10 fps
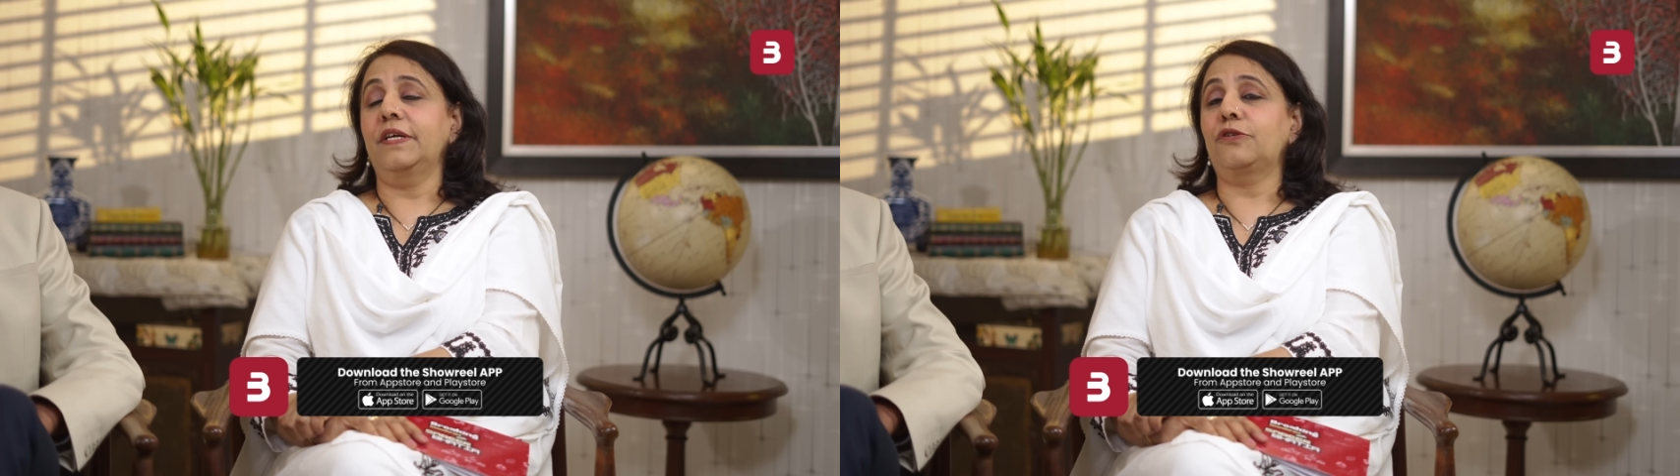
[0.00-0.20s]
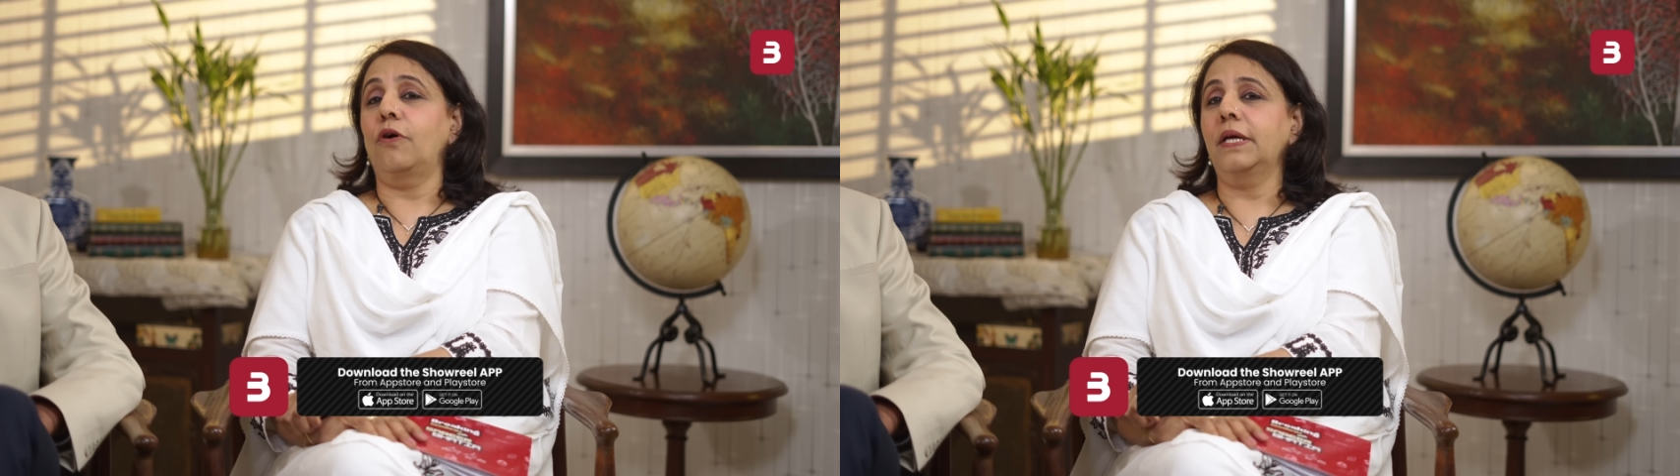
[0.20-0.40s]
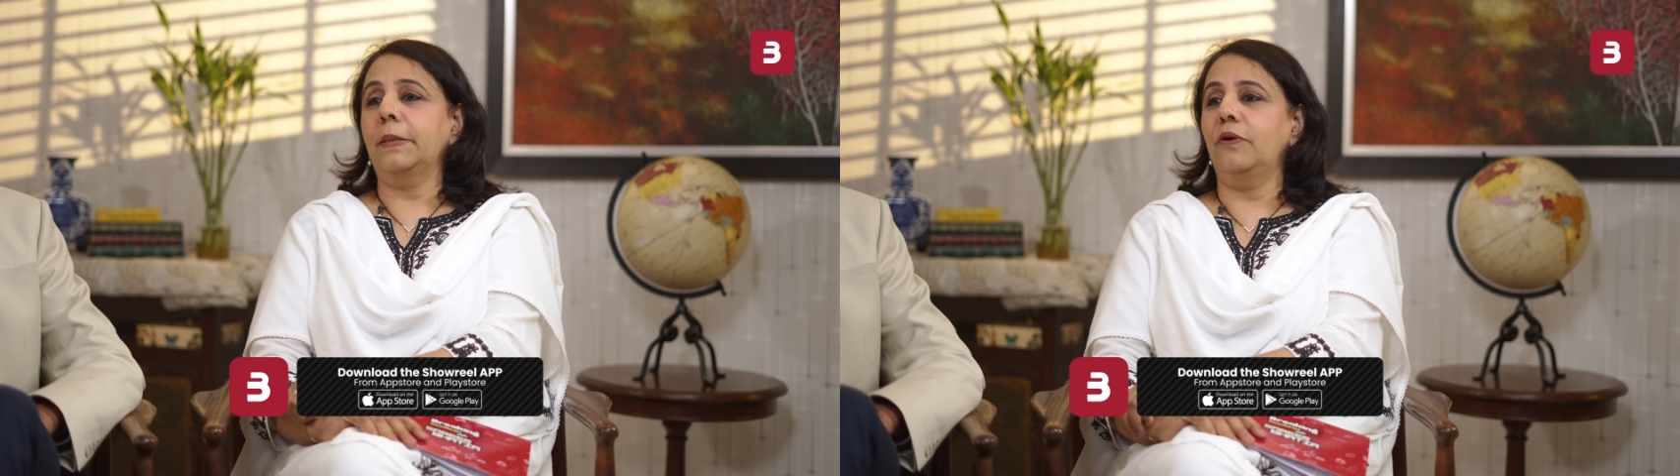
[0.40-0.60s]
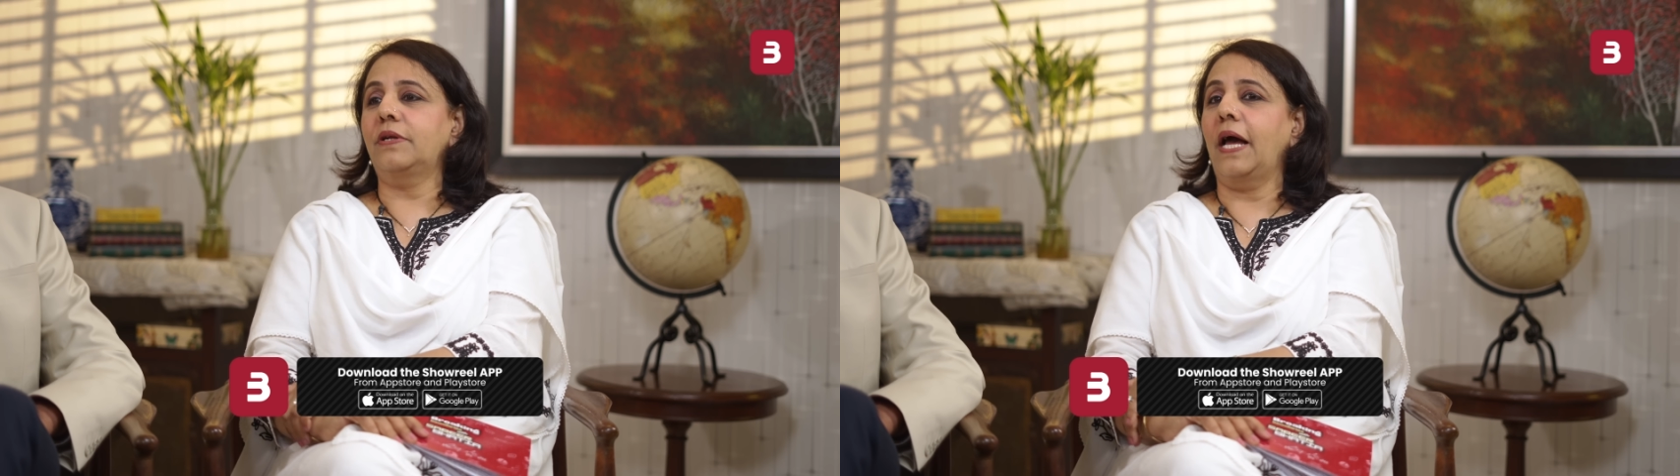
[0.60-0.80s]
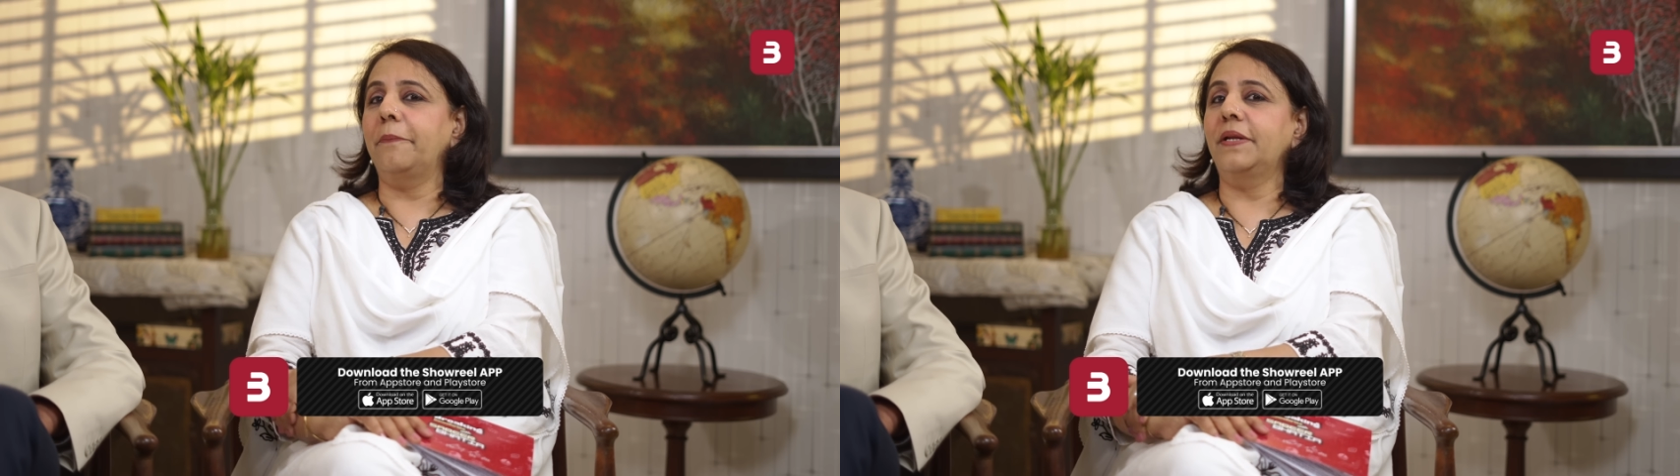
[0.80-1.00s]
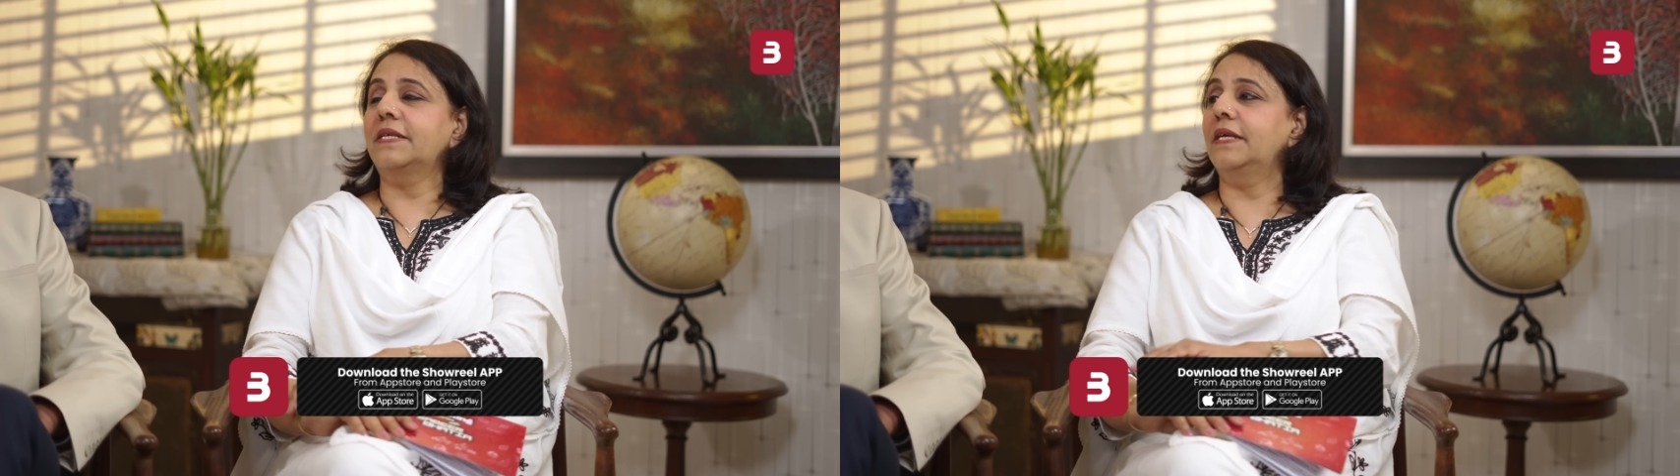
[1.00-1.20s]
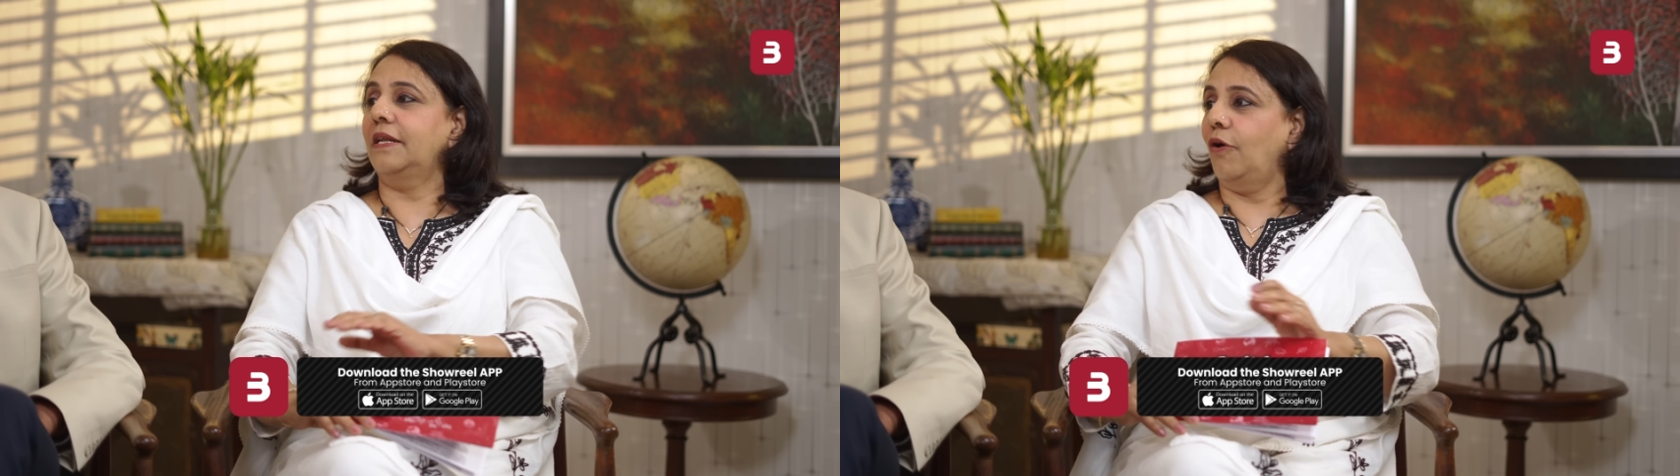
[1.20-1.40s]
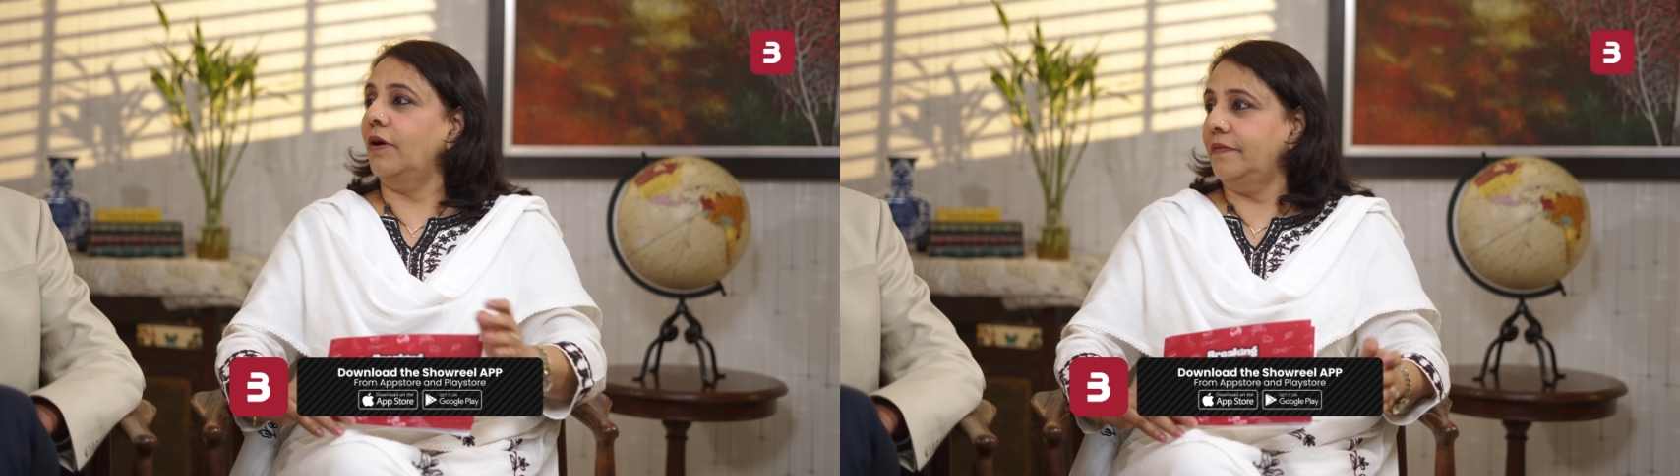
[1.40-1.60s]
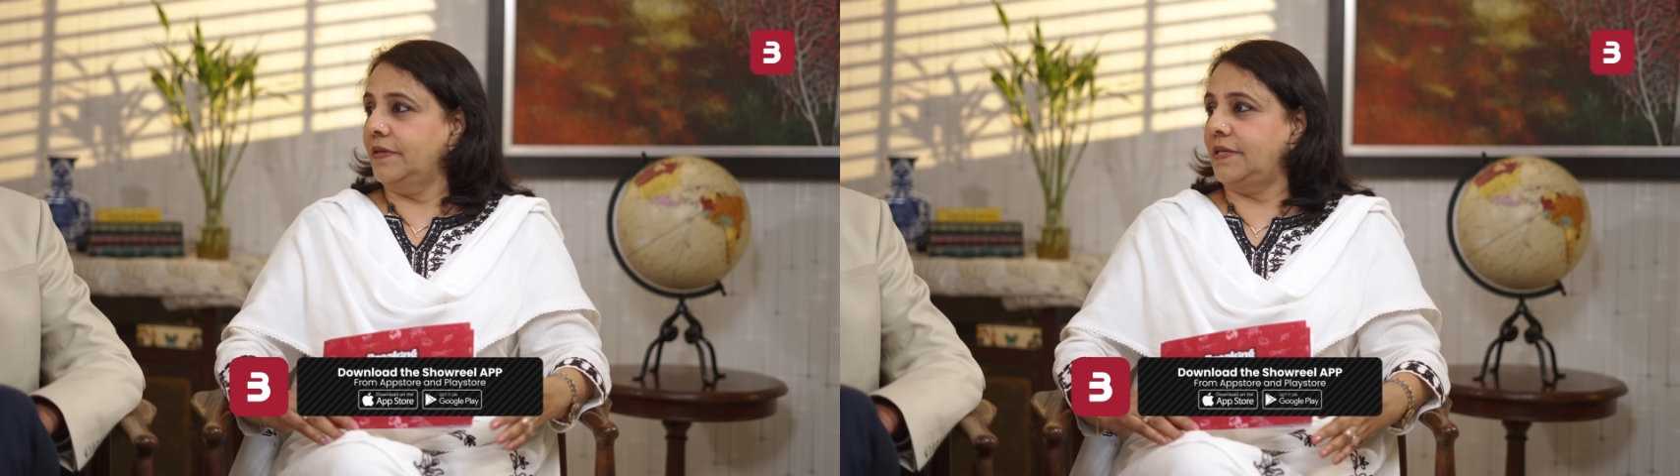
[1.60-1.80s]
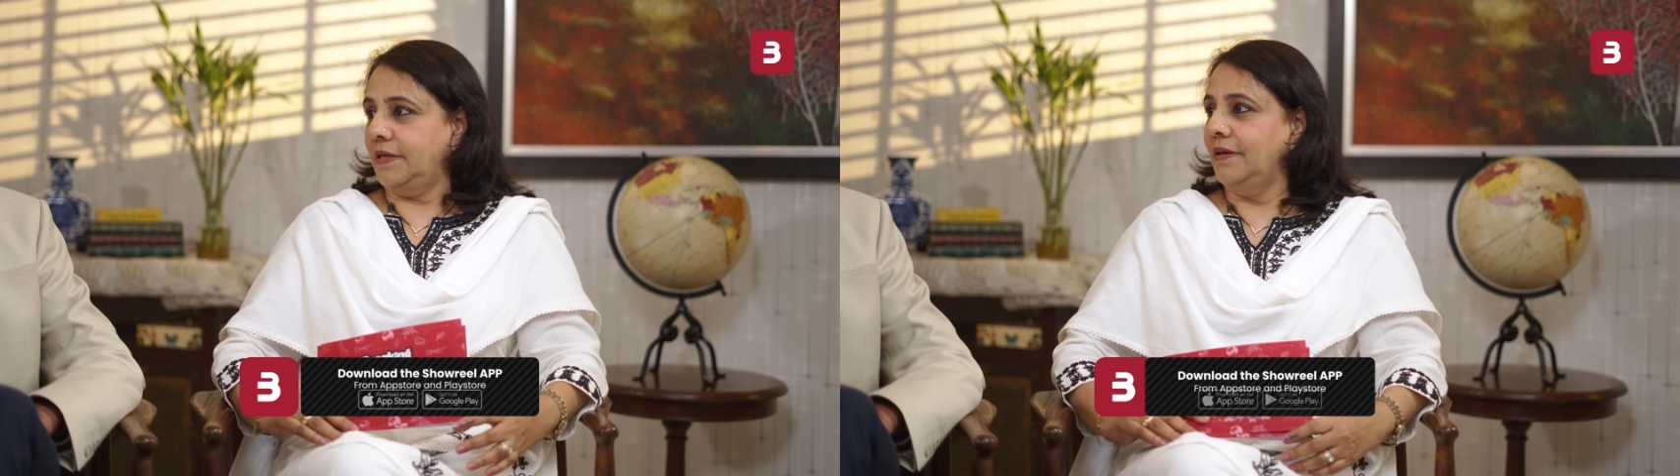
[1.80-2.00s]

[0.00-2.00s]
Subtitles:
talking about happiness and longevity,